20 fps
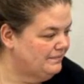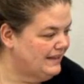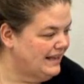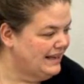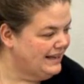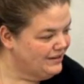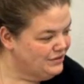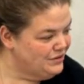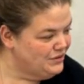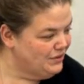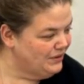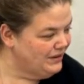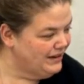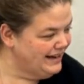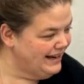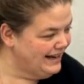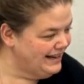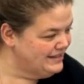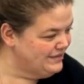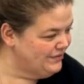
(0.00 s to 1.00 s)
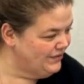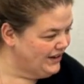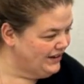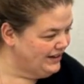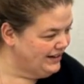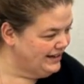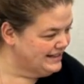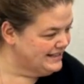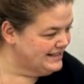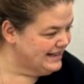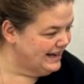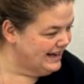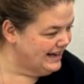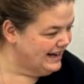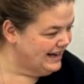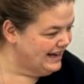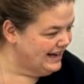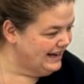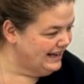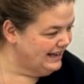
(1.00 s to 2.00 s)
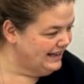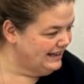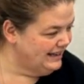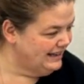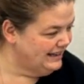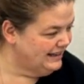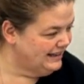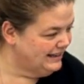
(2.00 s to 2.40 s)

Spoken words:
Thank you, Tori. Yes, very exciting.